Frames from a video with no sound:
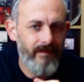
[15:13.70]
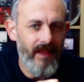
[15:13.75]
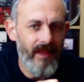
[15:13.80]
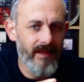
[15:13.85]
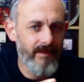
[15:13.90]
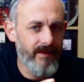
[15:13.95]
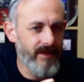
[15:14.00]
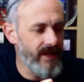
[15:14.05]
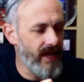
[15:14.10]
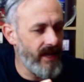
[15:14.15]

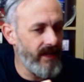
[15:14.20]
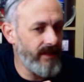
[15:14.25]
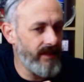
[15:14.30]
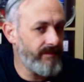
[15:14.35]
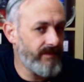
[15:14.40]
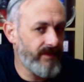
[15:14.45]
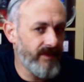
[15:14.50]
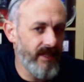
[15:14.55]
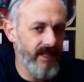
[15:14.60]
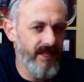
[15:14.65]

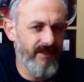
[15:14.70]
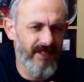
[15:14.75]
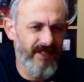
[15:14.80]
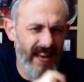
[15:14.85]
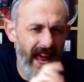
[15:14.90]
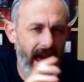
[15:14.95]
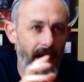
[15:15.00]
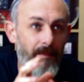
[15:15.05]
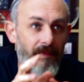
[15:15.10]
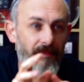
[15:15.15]
There was
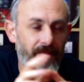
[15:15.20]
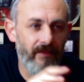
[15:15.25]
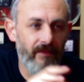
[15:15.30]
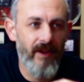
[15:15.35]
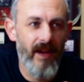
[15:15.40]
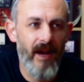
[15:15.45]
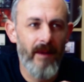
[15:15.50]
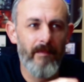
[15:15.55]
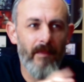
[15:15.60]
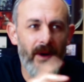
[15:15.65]
an app
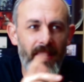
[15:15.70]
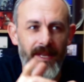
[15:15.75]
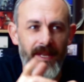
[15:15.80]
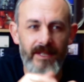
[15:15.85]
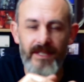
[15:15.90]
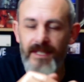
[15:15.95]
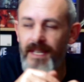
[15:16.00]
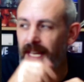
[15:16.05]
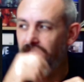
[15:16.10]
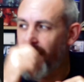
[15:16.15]
for it. I
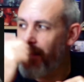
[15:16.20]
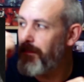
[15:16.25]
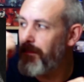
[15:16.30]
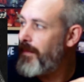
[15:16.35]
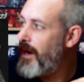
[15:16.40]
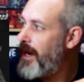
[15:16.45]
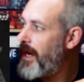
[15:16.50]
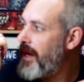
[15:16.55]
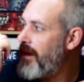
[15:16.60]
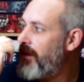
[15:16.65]
might dig up
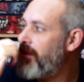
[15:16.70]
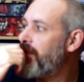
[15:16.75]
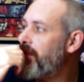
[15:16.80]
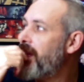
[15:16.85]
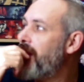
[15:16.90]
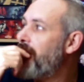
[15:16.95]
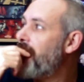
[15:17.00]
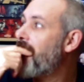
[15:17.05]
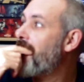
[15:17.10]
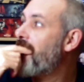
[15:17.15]
my
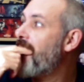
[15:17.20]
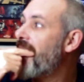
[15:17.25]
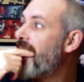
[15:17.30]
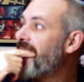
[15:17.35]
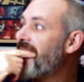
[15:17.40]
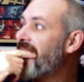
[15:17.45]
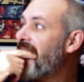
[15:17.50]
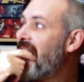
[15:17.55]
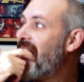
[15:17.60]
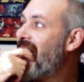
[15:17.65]
old Hero
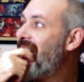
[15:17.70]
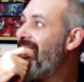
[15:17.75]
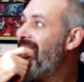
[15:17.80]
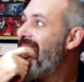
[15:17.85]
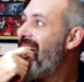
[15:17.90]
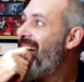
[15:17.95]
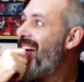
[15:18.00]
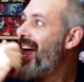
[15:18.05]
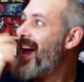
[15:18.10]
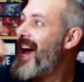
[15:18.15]
Quest
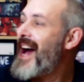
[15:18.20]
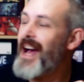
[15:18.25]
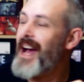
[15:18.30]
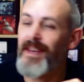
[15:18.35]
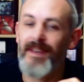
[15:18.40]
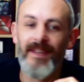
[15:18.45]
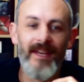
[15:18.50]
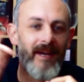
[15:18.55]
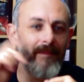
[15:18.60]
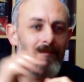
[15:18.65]

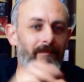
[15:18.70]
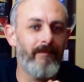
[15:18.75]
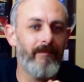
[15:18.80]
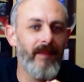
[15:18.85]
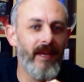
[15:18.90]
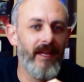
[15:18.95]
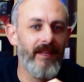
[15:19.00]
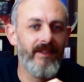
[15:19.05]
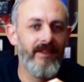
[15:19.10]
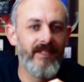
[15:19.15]

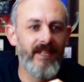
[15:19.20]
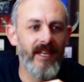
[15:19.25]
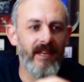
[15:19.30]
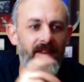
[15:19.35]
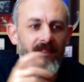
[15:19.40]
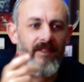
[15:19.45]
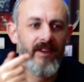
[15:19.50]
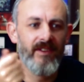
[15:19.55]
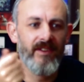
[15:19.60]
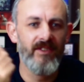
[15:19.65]
and
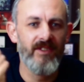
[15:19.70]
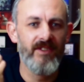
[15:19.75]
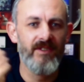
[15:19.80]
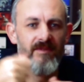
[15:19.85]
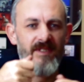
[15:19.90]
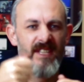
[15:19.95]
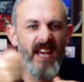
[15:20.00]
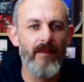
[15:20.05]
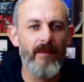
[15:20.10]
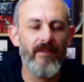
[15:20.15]
see if I can just
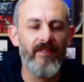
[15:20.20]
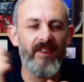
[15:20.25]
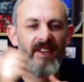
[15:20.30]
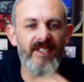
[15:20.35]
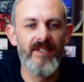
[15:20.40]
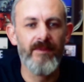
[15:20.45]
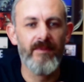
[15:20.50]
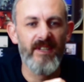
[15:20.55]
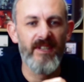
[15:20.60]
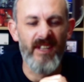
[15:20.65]
use the app with it
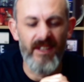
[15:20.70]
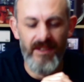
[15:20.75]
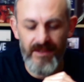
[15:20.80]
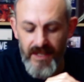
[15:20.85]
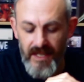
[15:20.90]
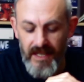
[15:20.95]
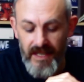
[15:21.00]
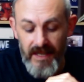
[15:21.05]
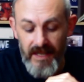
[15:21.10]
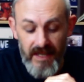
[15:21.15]
and see what it does.
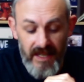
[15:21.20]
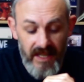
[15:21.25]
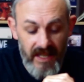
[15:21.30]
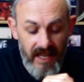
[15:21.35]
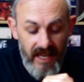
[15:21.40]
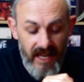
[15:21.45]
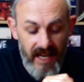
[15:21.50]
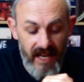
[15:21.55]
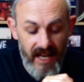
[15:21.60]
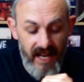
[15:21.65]

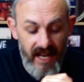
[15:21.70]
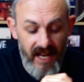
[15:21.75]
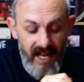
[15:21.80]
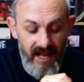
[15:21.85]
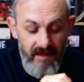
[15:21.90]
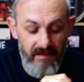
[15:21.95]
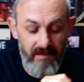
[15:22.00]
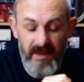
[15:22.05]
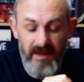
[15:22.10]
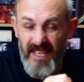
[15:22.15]

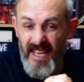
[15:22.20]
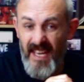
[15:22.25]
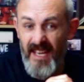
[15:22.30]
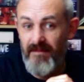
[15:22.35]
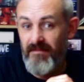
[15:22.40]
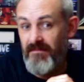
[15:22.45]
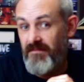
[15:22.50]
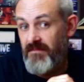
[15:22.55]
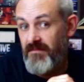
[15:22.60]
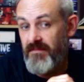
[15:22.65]
But yeah,
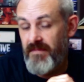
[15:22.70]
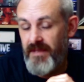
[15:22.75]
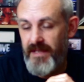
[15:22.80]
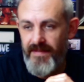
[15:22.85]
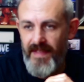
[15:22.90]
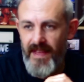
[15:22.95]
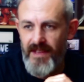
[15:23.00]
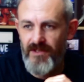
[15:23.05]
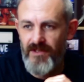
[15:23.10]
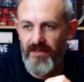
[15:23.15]

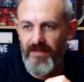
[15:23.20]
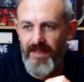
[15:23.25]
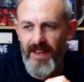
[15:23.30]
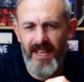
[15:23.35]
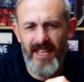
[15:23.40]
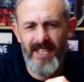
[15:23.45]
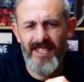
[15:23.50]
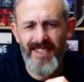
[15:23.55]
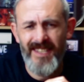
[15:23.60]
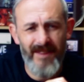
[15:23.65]
if that's your
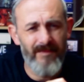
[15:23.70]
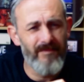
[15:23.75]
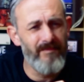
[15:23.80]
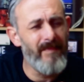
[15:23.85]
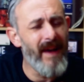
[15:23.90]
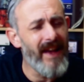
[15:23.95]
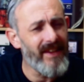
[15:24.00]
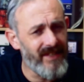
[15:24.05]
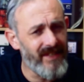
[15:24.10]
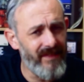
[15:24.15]
thing, it's
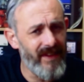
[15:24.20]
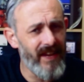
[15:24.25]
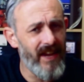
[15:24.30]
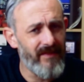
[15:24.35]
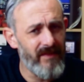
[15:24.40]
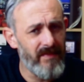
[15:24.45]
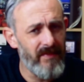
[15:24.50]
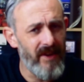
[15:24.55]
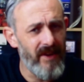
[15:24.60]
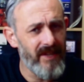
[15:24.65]
massively
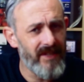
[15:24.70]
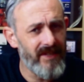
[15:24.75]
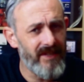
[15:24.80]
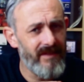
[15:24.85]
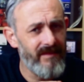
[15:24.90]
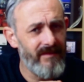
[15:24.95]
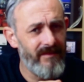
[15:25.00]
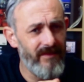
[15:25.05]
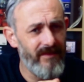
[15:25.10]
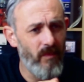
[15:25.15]

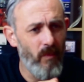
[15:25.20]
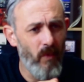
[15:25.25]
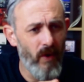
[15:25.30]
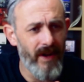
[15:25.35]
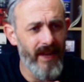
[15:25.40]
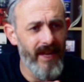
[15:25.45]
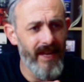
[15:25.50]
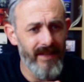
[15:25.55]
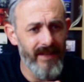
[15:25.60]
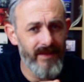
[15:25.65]
overpriced from
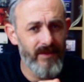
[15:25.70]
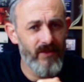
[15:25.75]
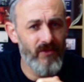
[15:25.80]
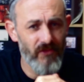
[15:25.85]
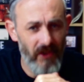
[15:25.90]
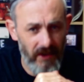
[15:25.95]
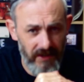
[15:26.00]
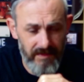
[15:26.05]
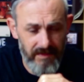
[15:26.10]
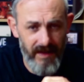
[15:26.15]
what it is.
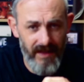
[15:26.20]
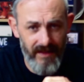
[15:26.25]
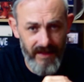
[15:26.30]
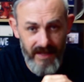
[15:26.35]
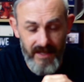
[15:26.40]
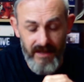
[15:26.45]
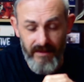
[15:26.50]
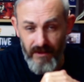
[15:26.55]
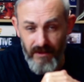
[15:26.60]
Trust me on this.